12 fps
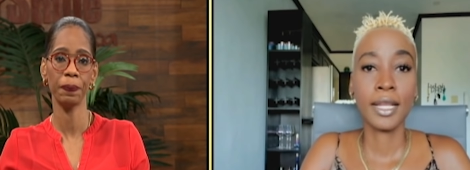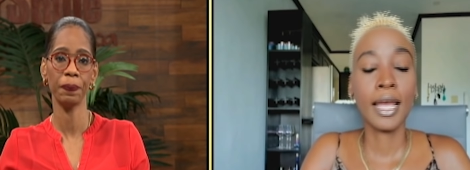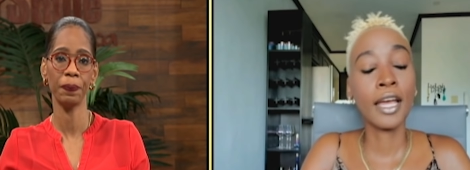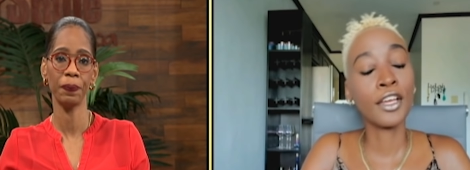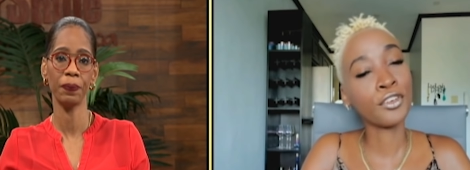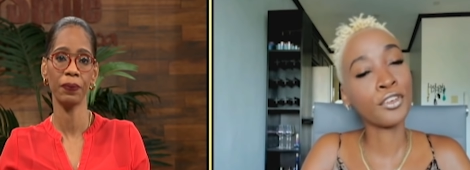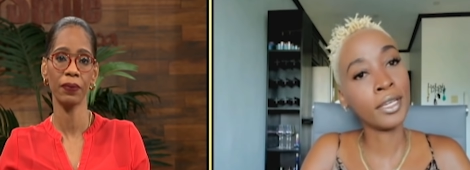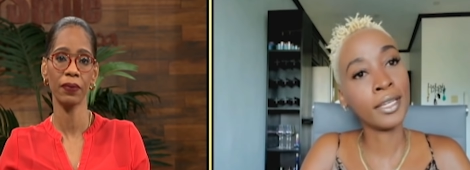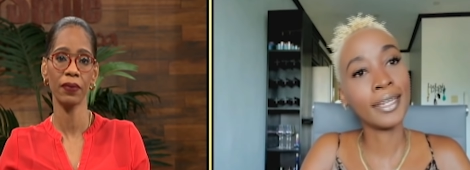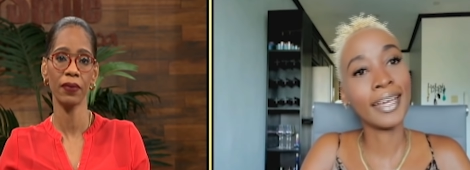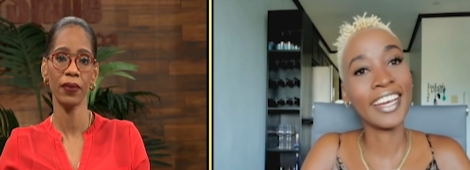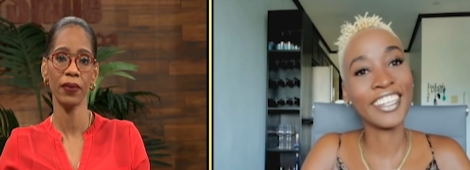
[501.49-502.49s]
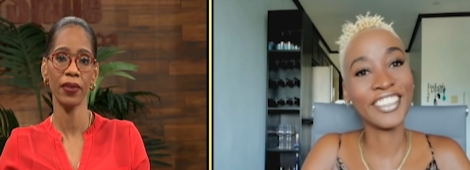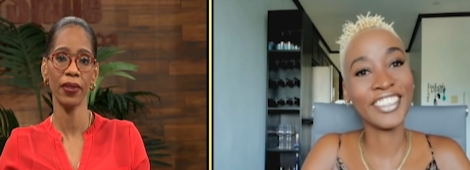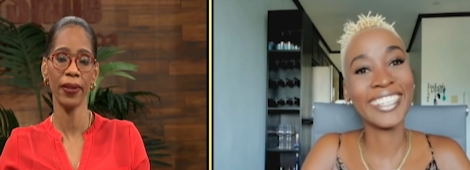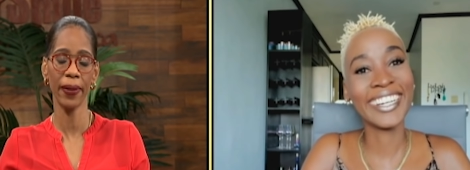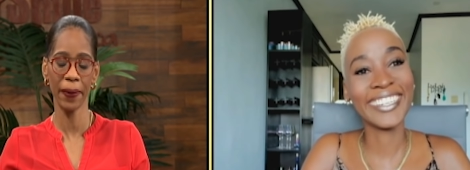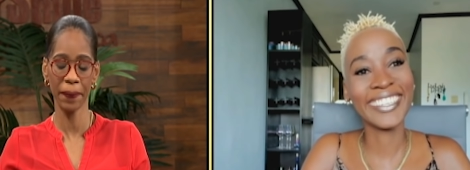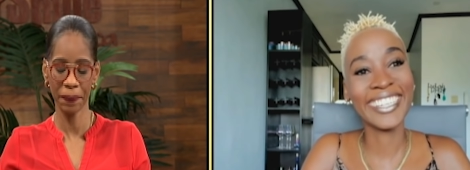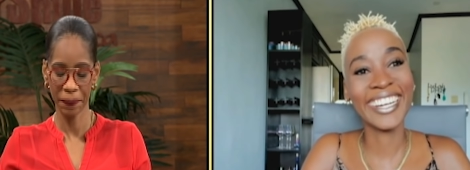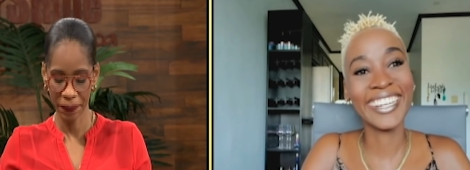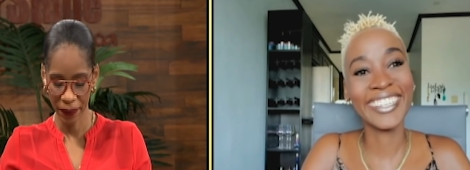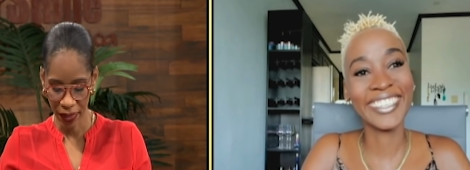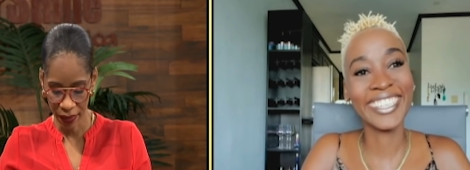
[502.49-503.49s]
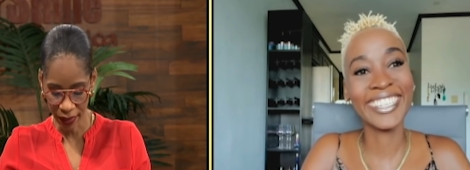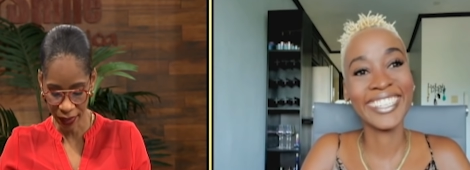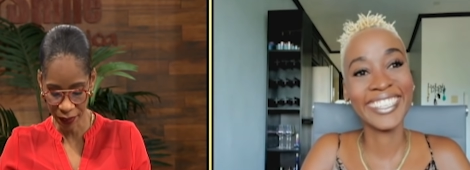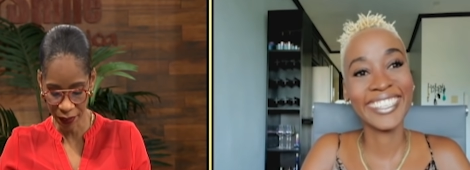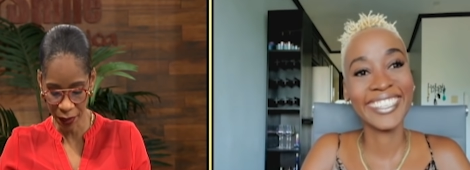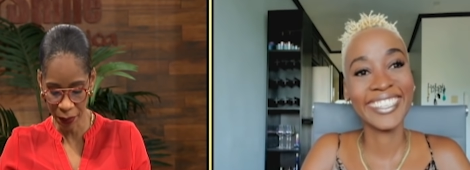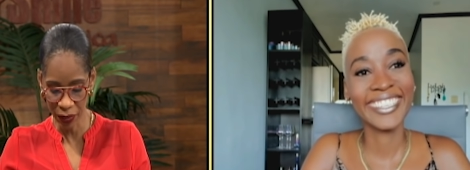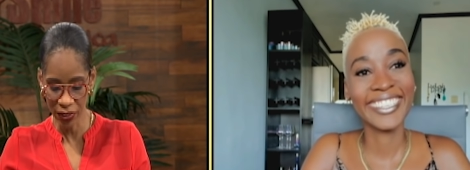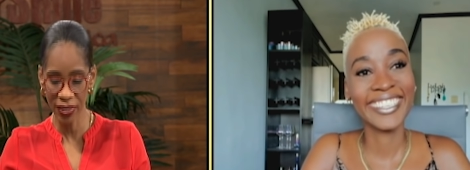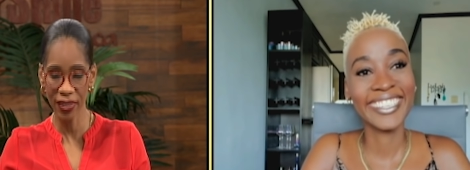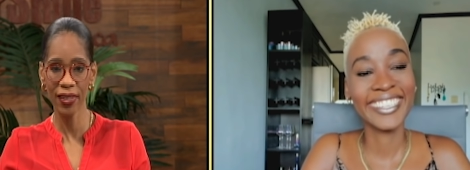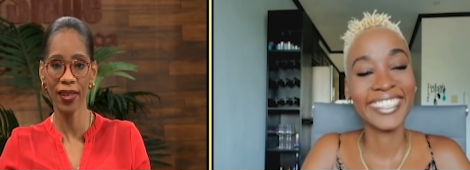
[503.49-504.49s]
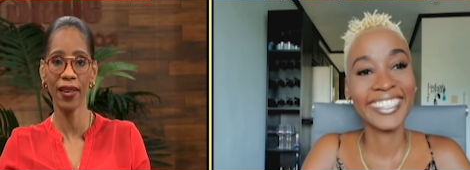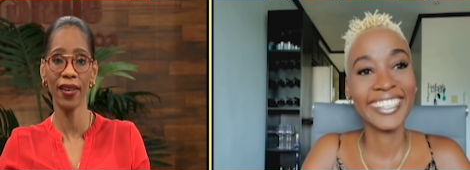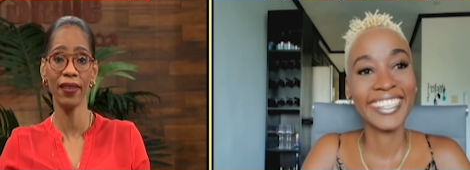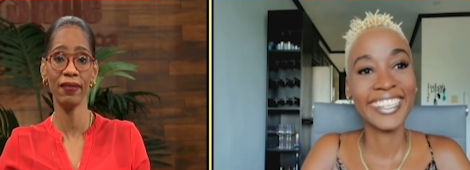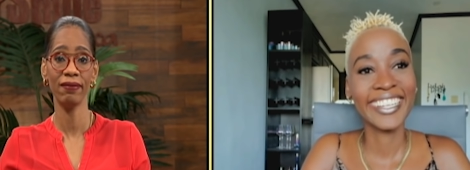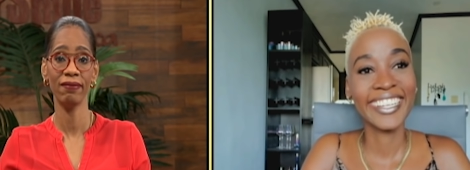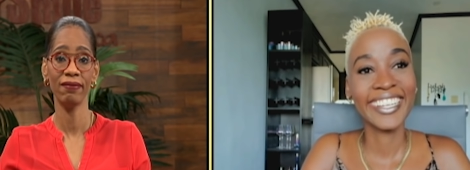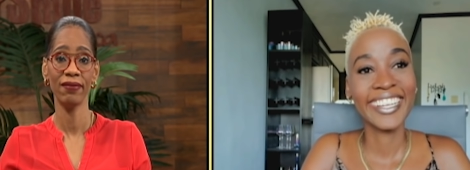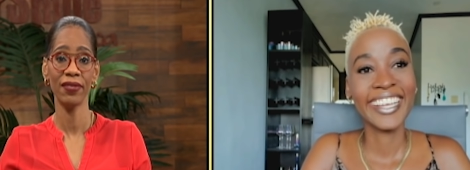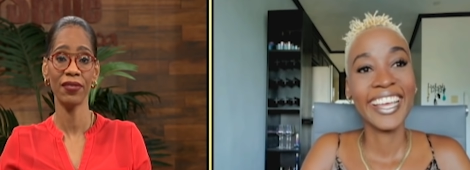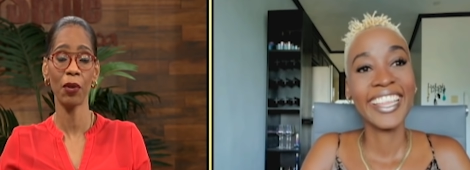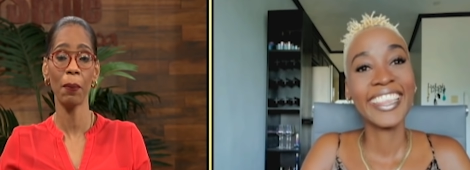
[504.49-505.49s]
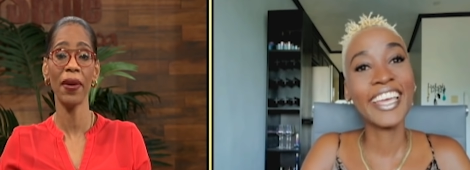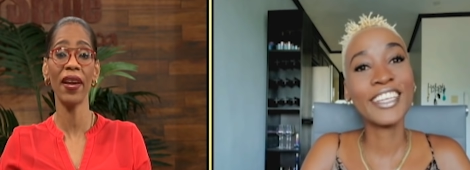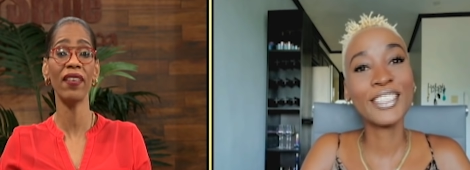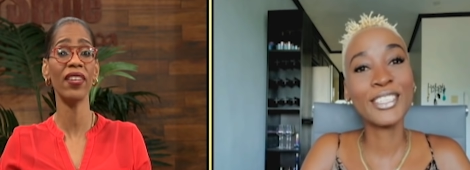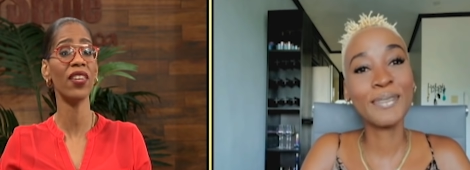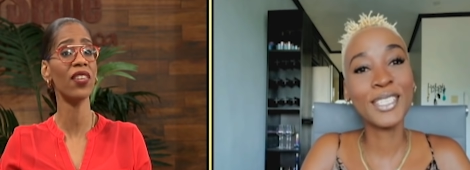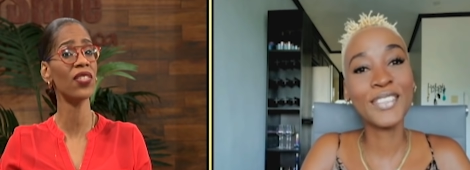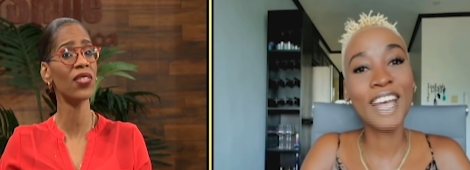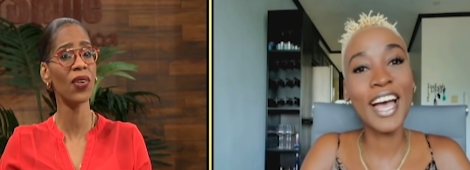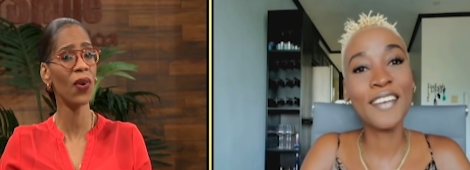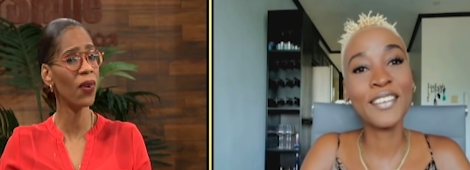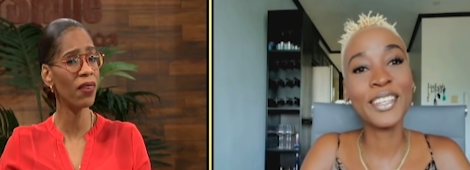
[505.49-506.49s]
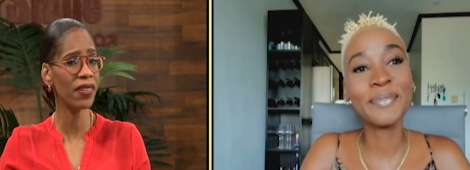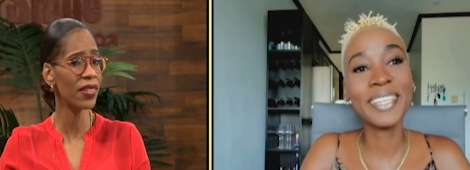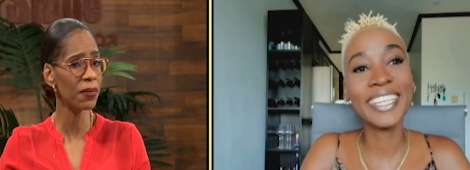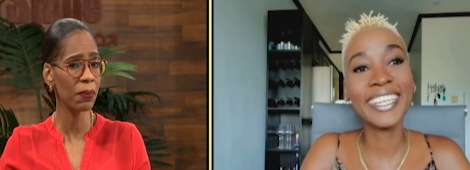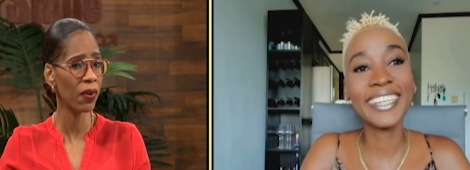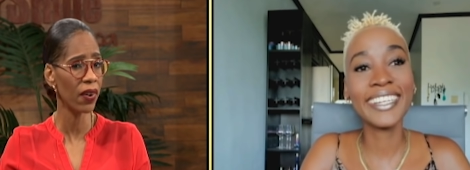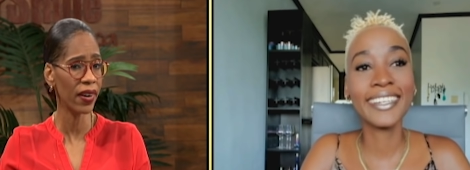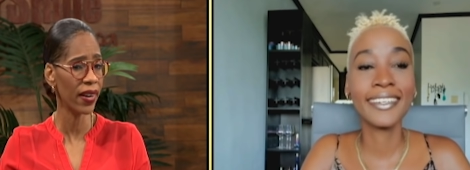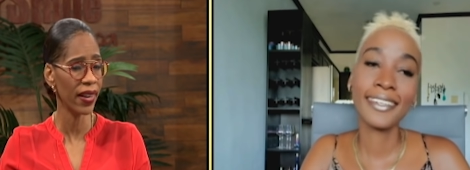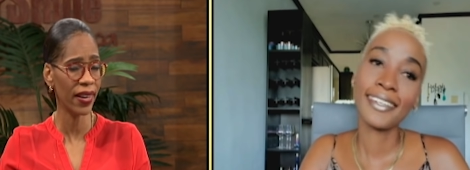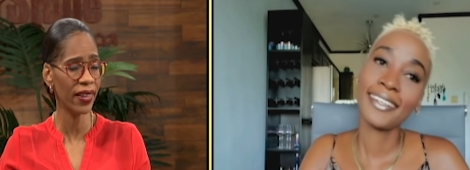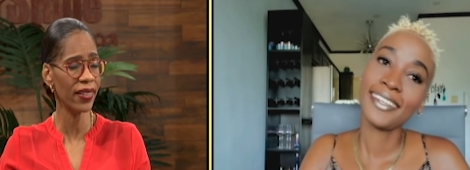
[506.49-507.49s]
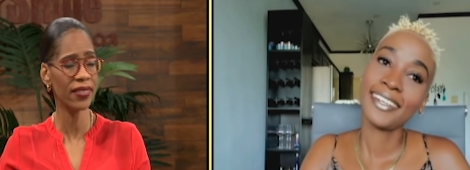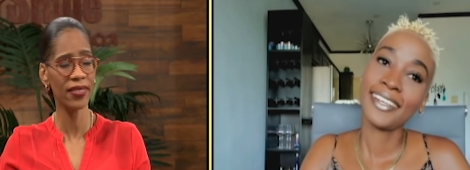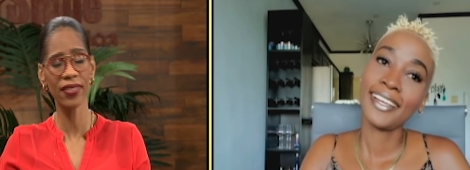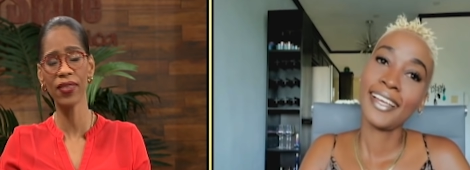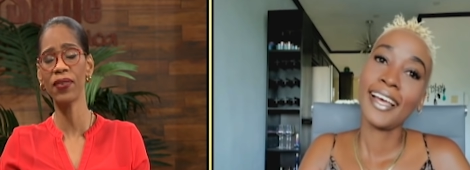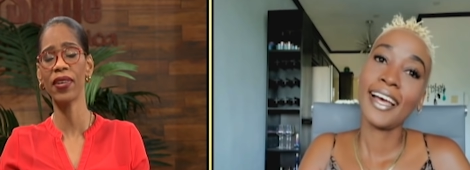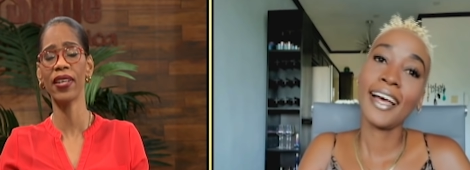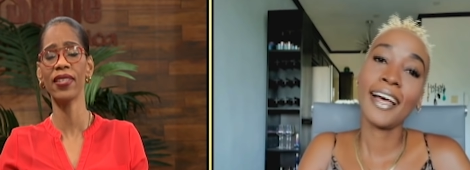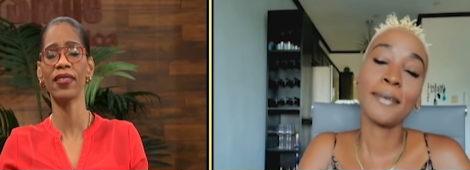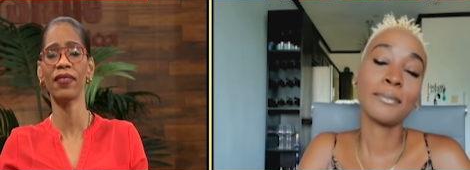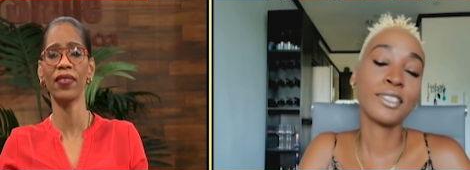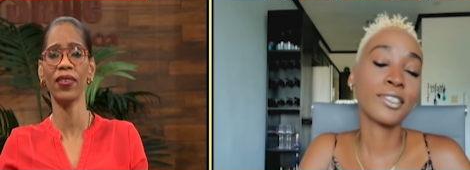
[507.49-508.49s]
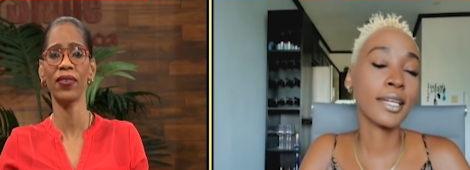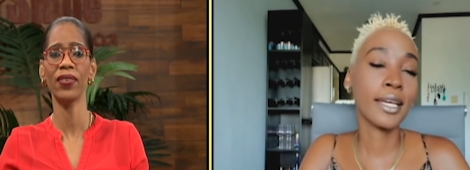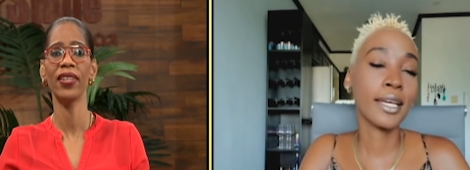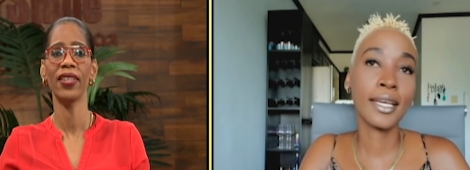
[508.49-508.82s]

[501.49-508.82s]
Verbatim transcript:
Speaker 1: Agreed, agreed, agreed, yeah. agreed. Thank you very much, CK, for Thank bearing you so your soul this morning. So nice Thank of you, you